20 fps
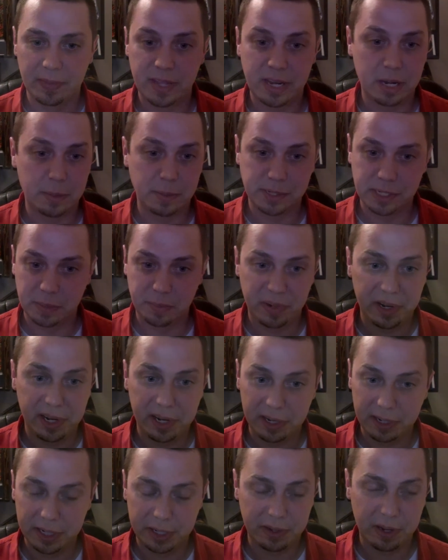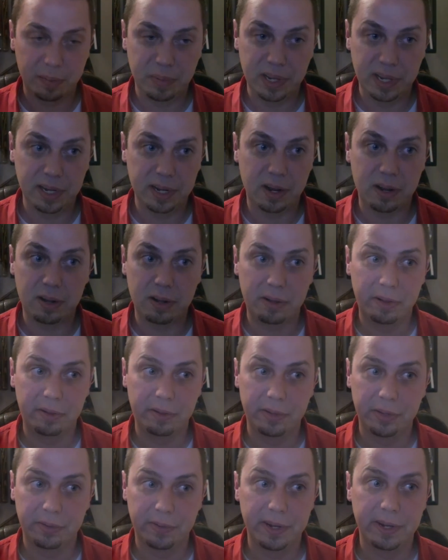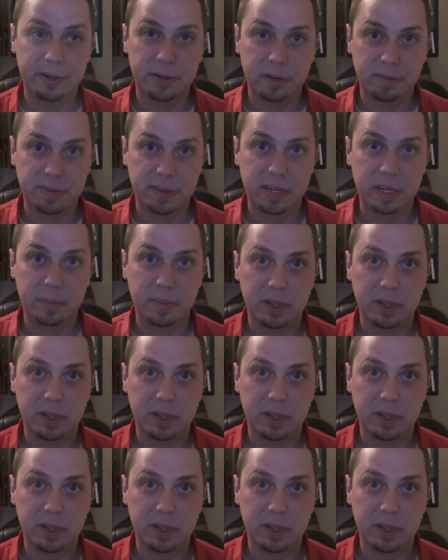was just peeing. So I peed all 350